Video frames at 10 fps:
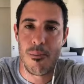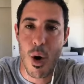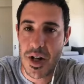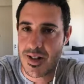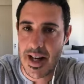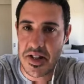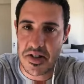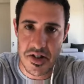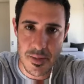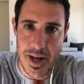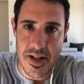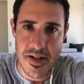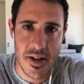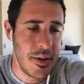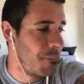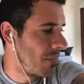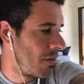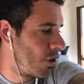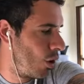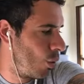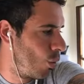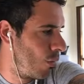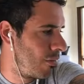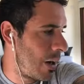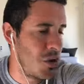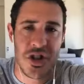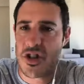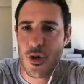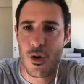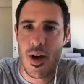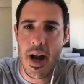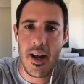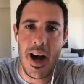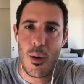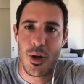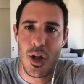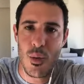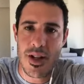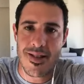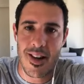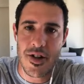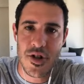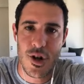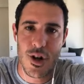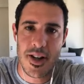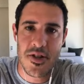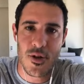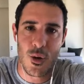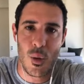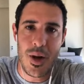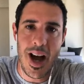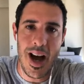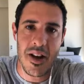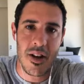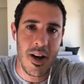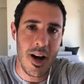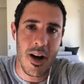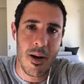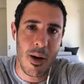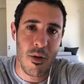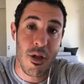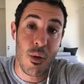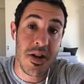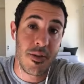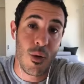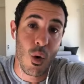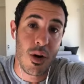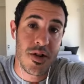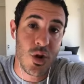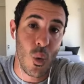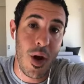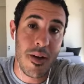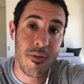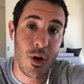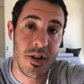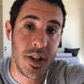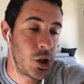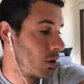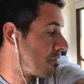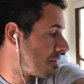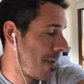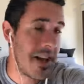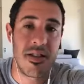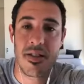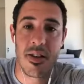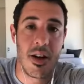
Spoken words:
monetized space? So I was just surveying our units last year and saw that we had about 3 to 4 square footage of space